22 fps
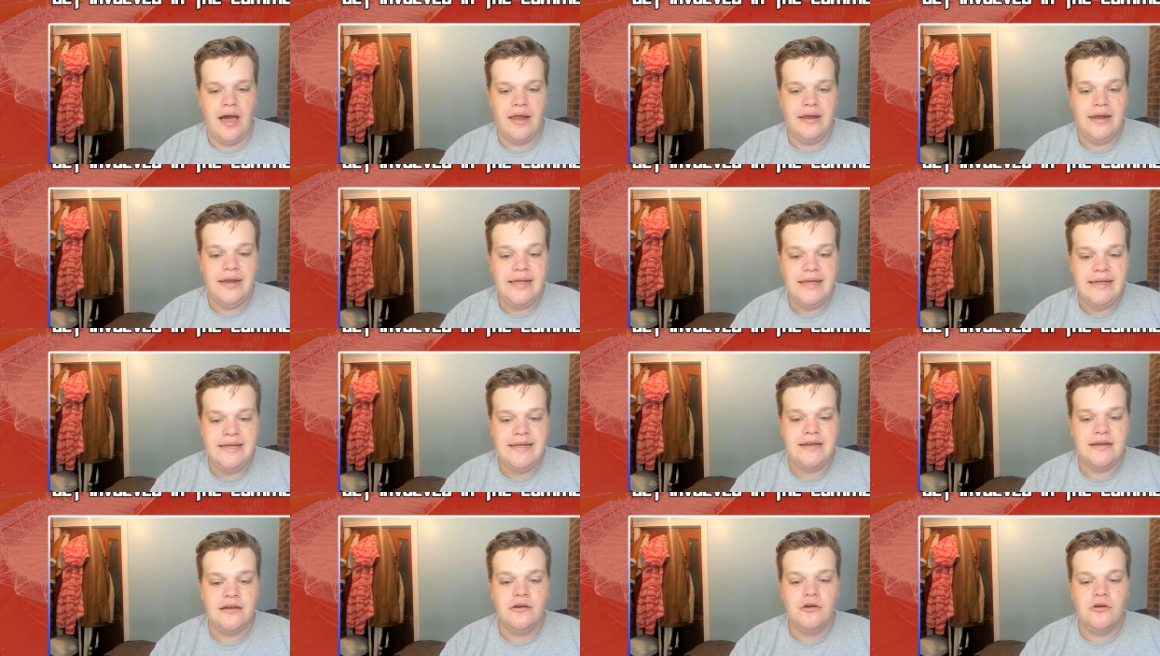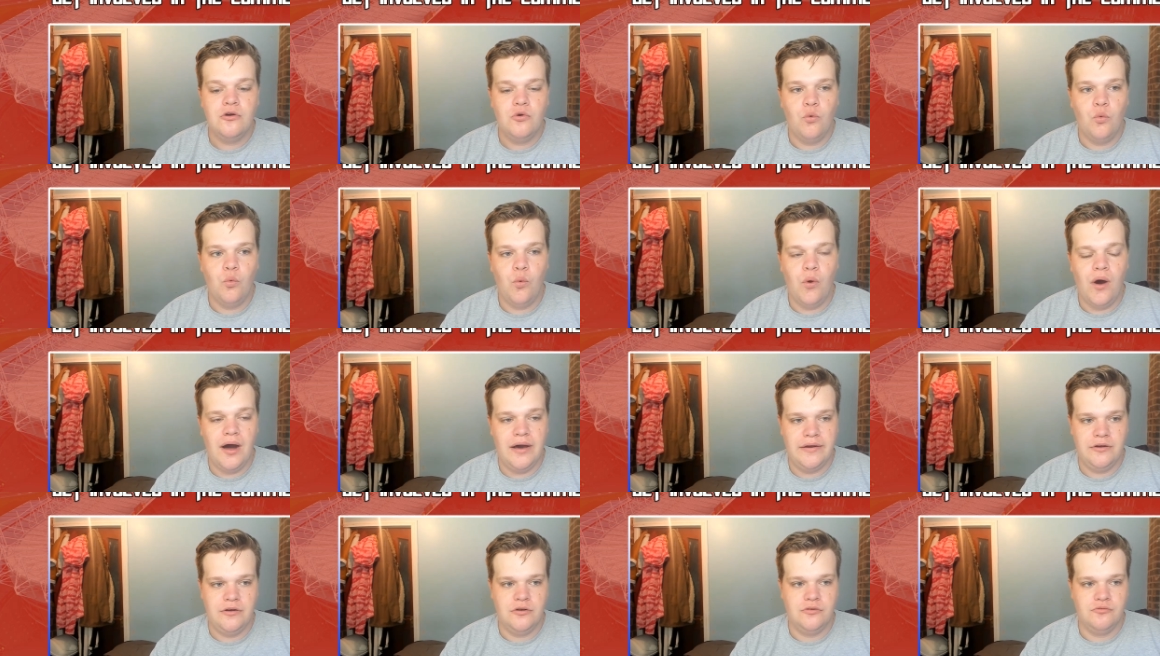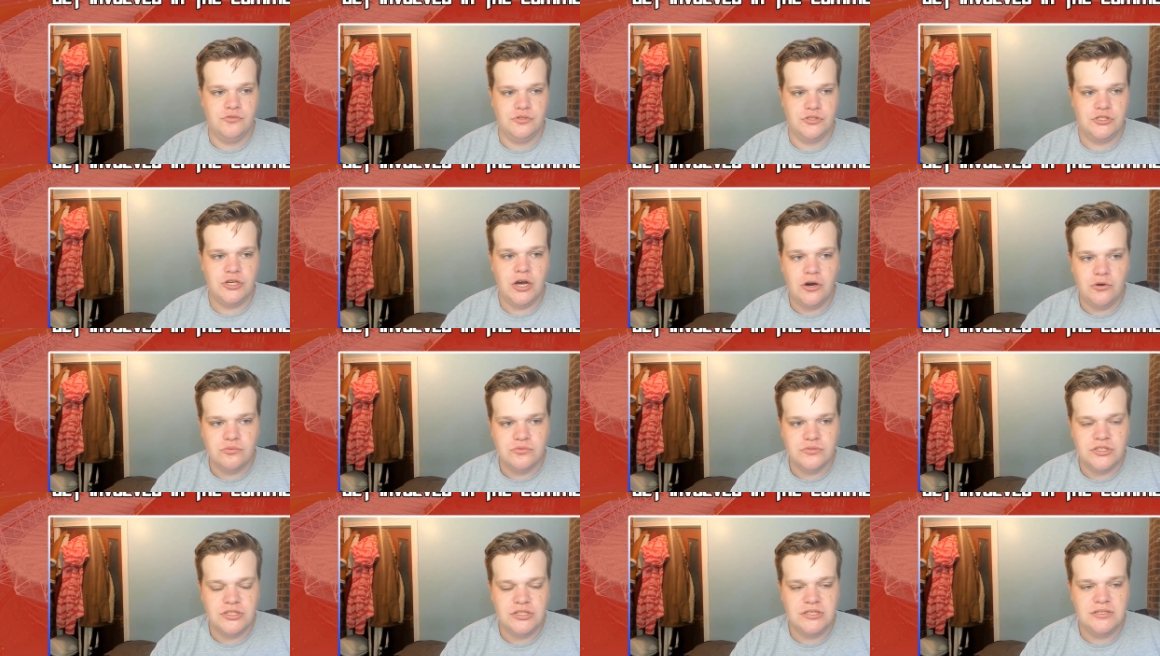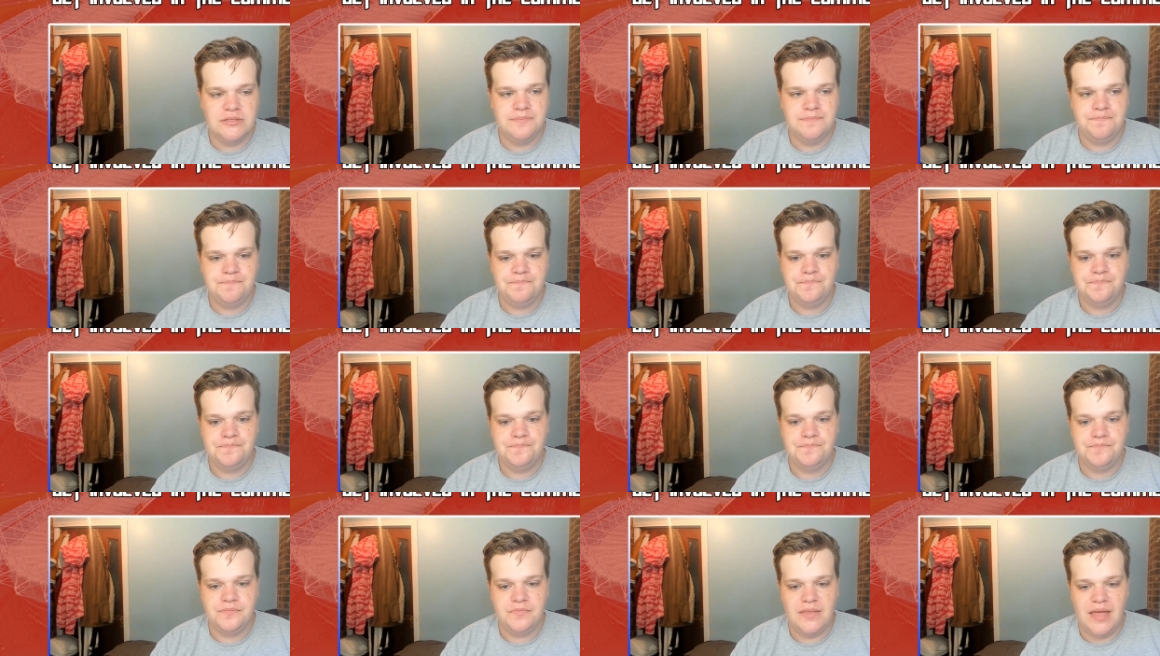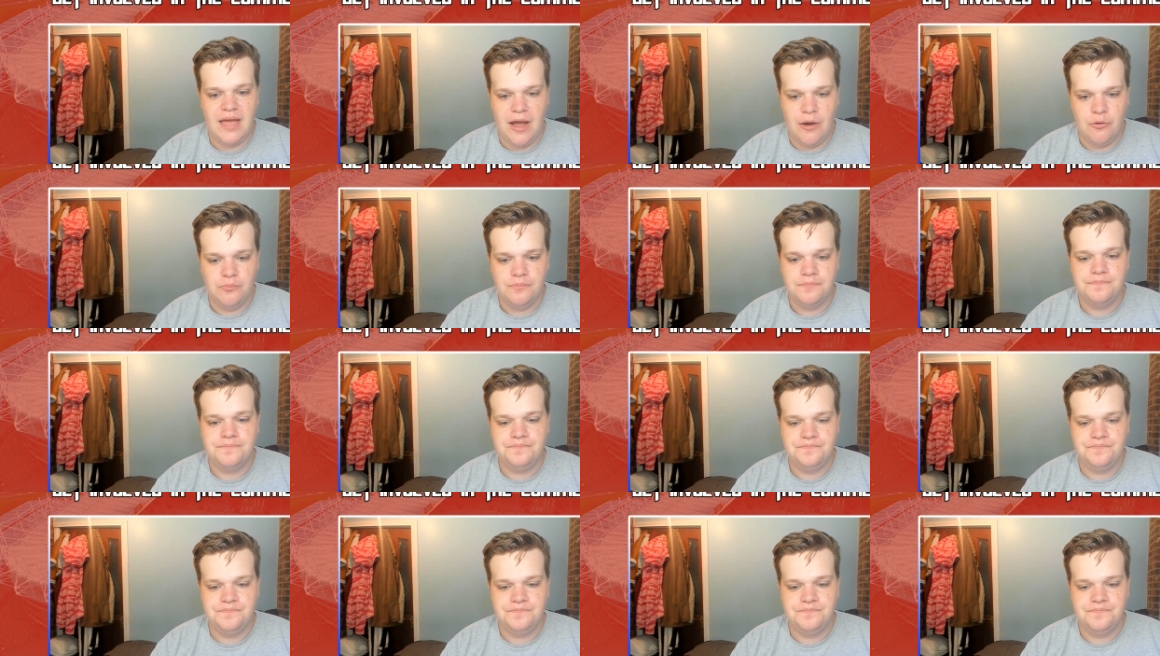League 1 results now.